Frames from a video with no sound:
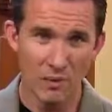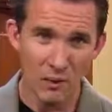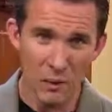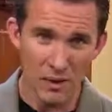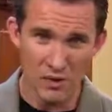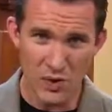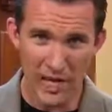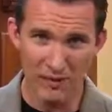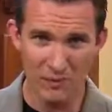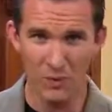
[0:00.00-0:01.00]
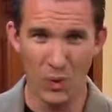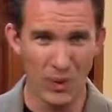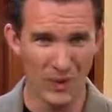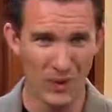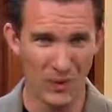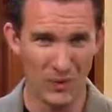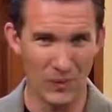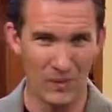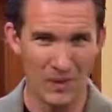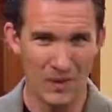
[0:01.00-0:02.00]
we want to drive the point
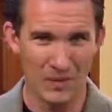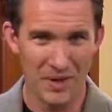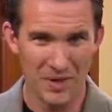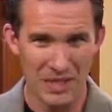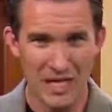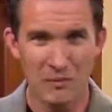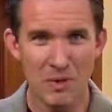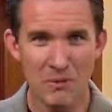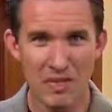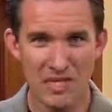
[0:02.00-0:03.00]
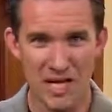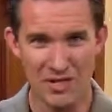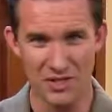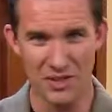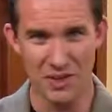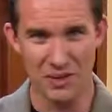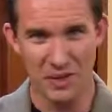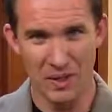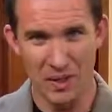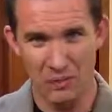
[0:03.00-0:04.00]
home that demon possession
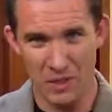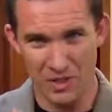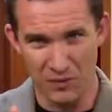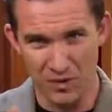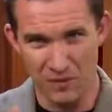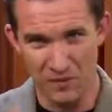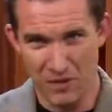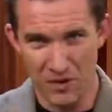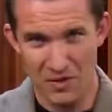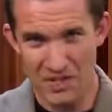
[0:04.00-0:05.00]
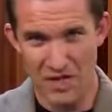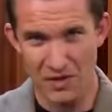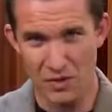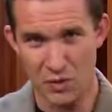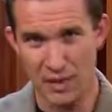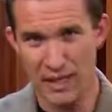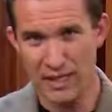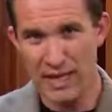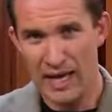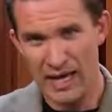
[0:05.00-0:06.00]
was for the first
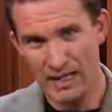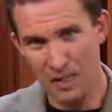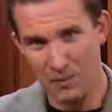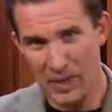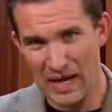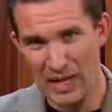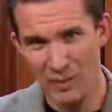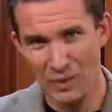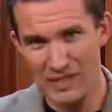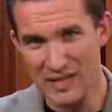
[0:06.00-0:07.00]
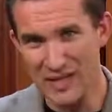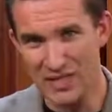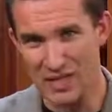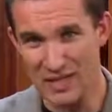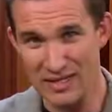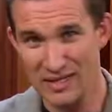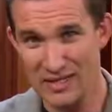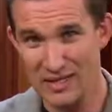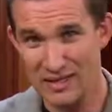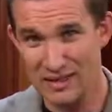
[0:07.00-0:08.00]
century, and the Bible
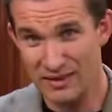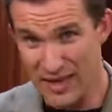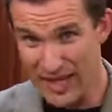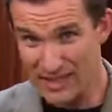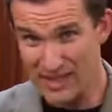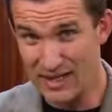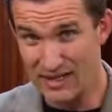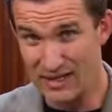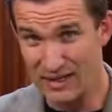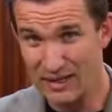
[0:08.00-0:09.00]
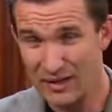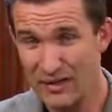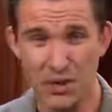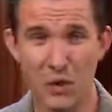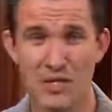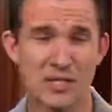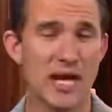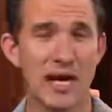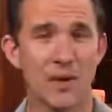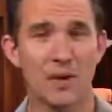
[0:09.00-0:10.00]
teaches that's ended. Notice
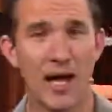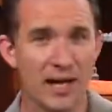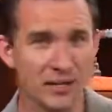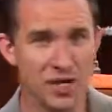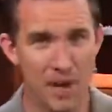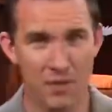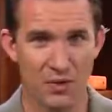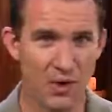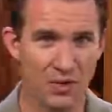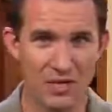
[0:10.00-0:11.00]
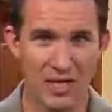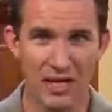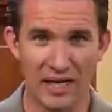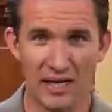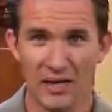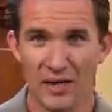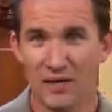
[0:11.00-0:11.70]
Zechariah chapter 13,